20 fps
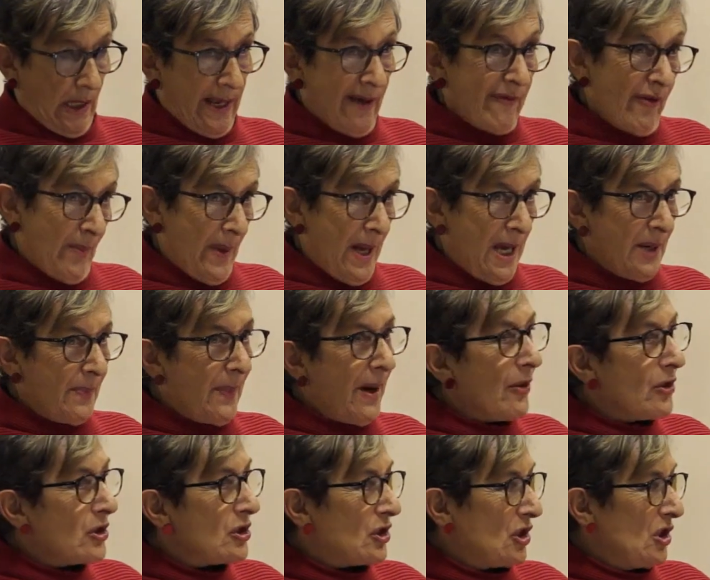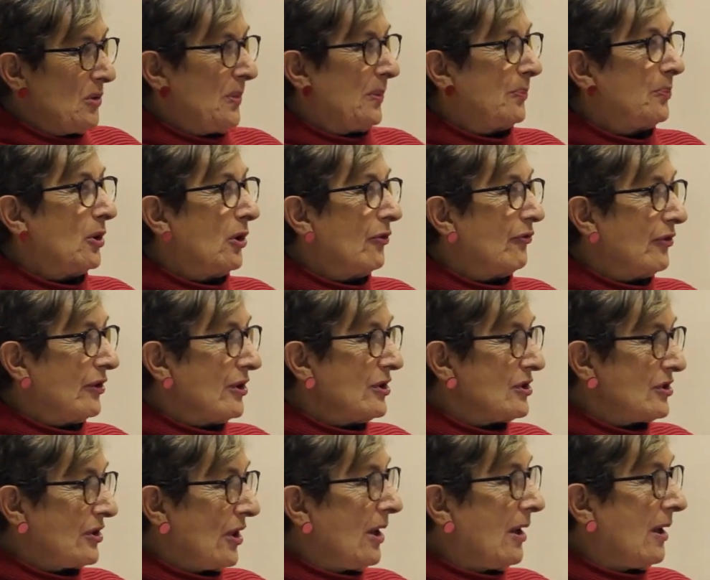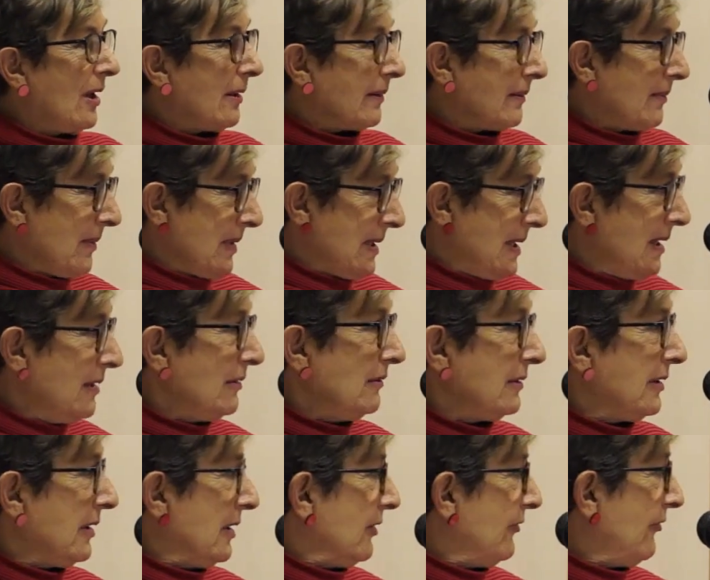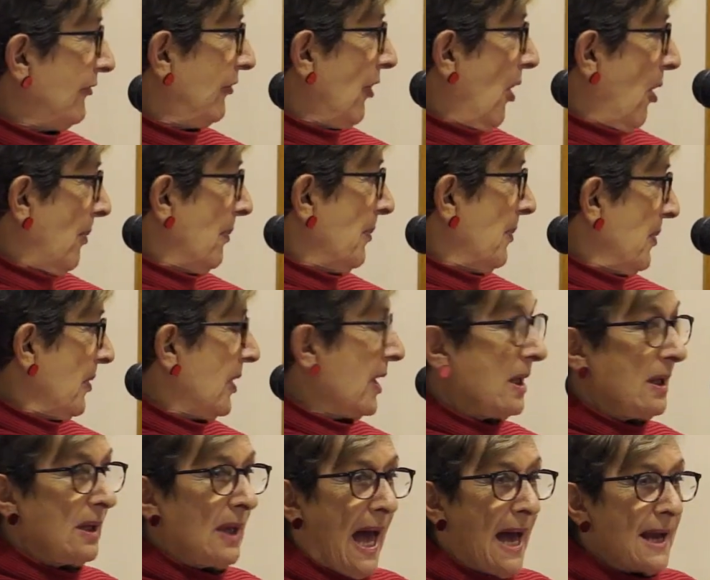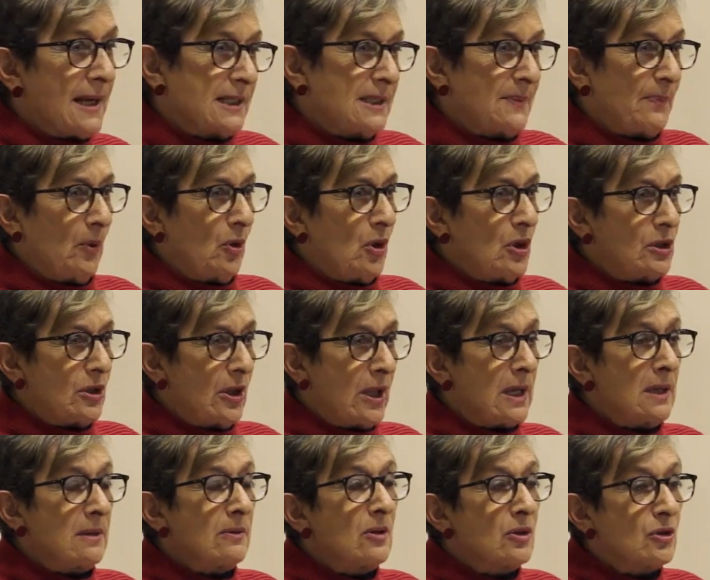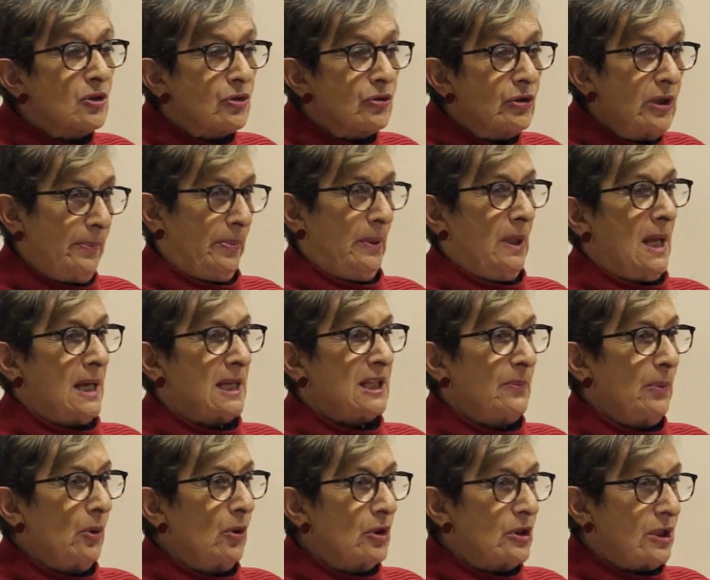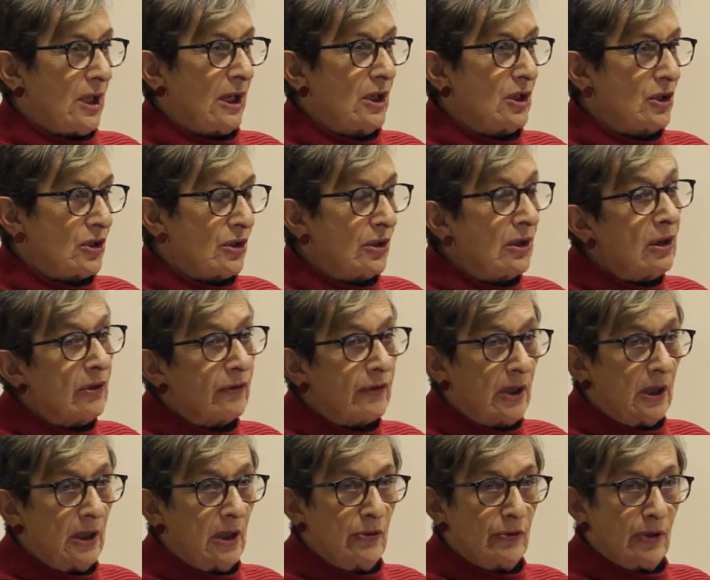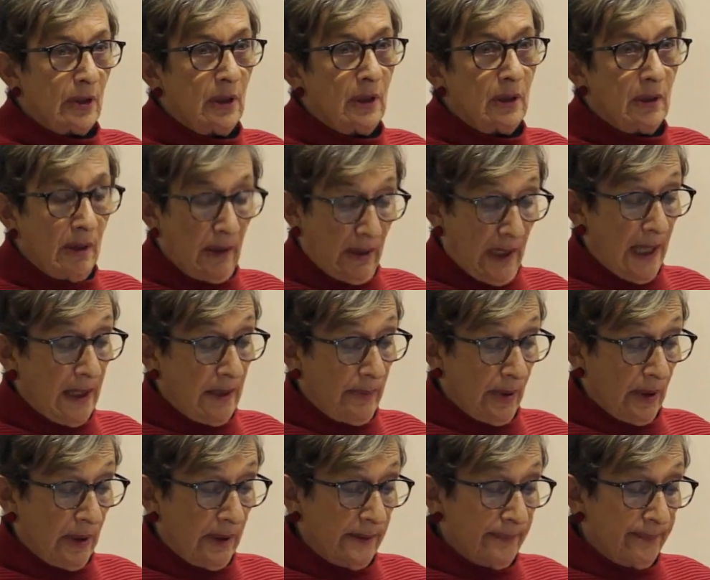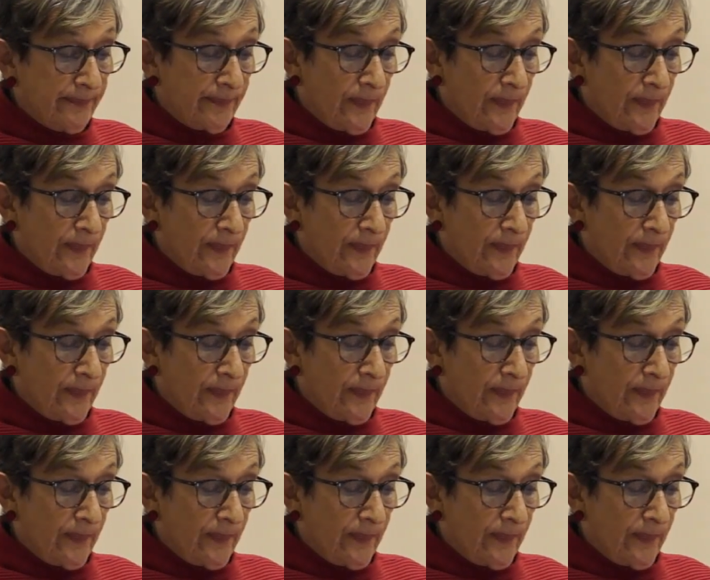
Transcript: Never mind about the super profits that are yielded from the triple exploitation of colonial labour.